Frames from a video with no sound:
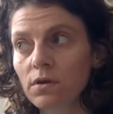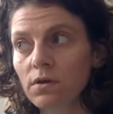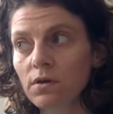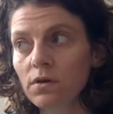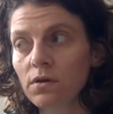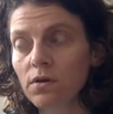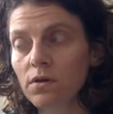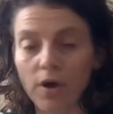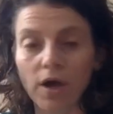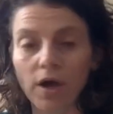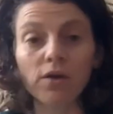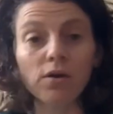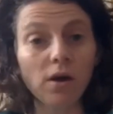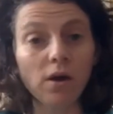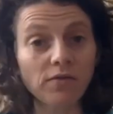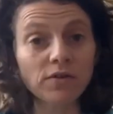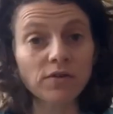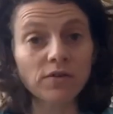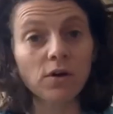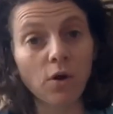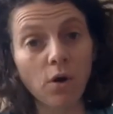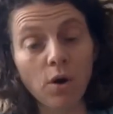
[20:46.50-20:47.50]
okay, you have
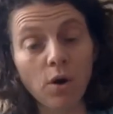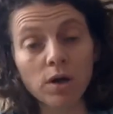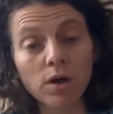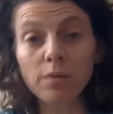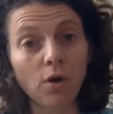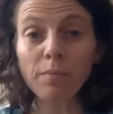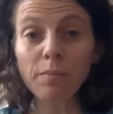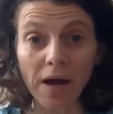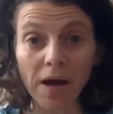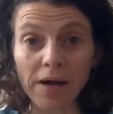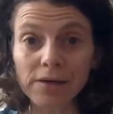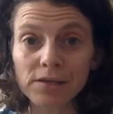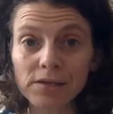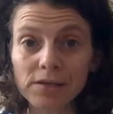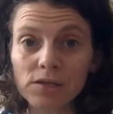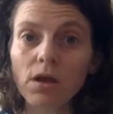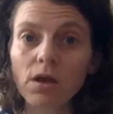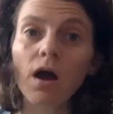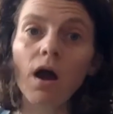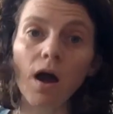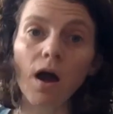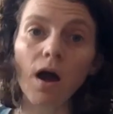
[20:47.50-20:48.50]
to go on a bus.
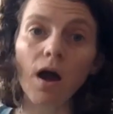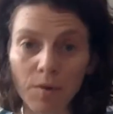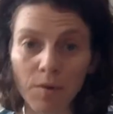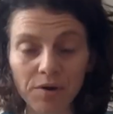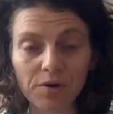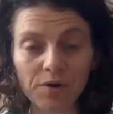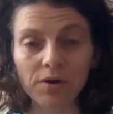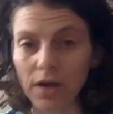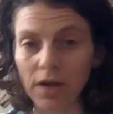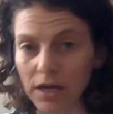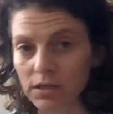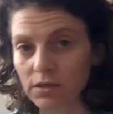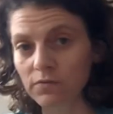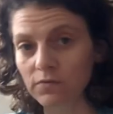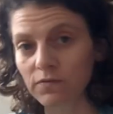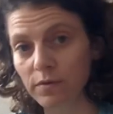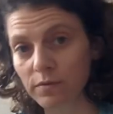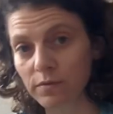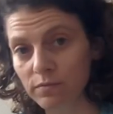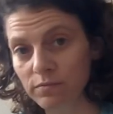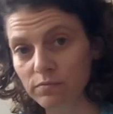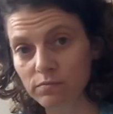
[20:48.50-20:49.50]
How are you going to ask
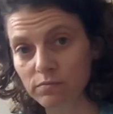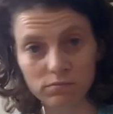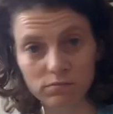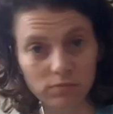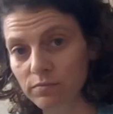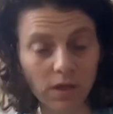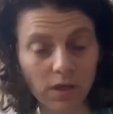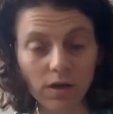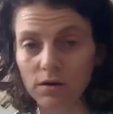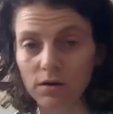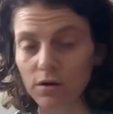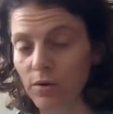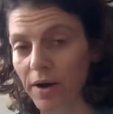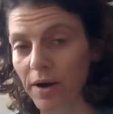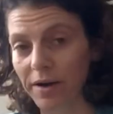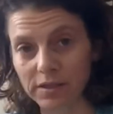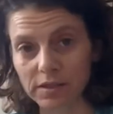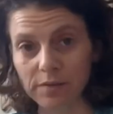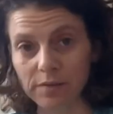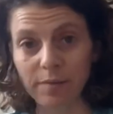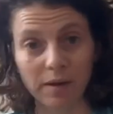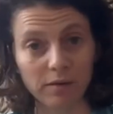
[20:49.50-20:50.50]
for the
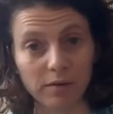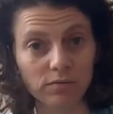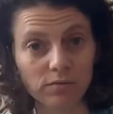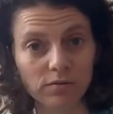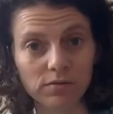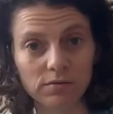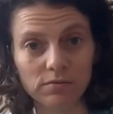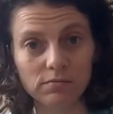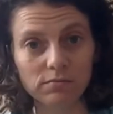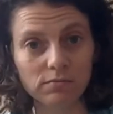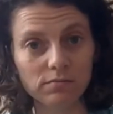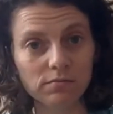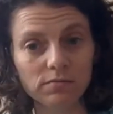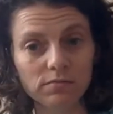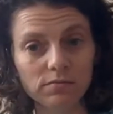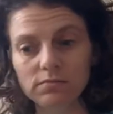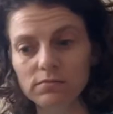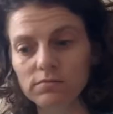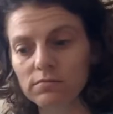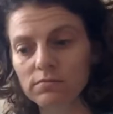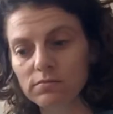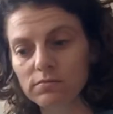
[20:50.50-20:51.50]
correct amount
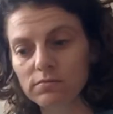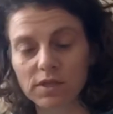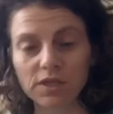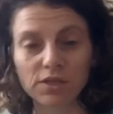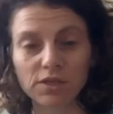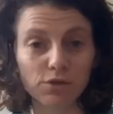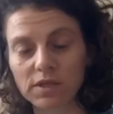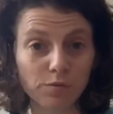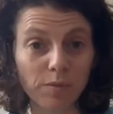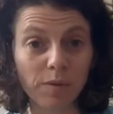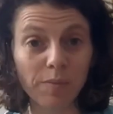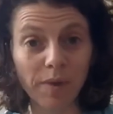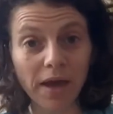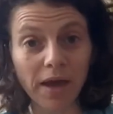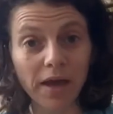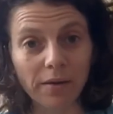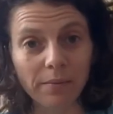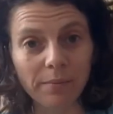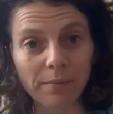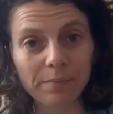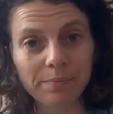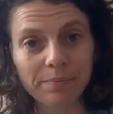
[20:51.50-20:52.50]
that you should be
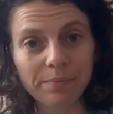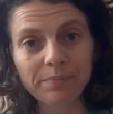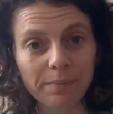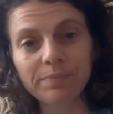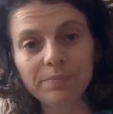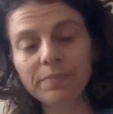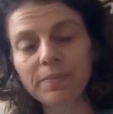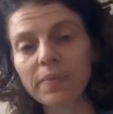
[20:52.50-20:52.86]
paying? I